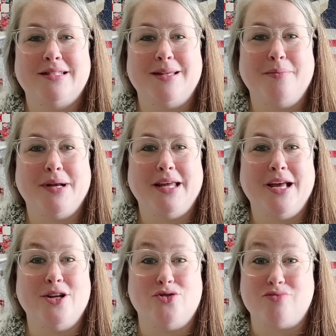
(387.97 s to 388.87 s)
somebody
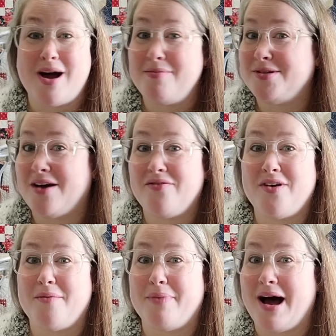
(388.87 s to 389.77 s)
had dropped off
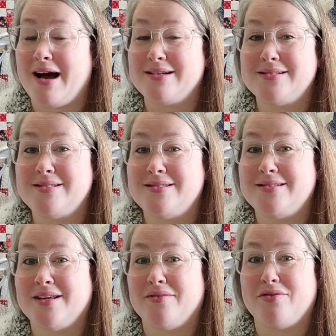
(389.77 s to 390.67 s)
a
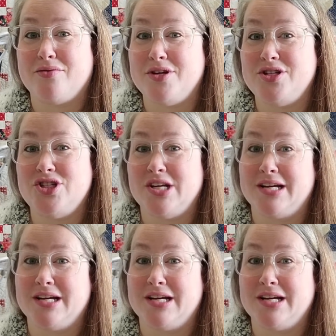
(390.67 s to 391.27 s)
box of 3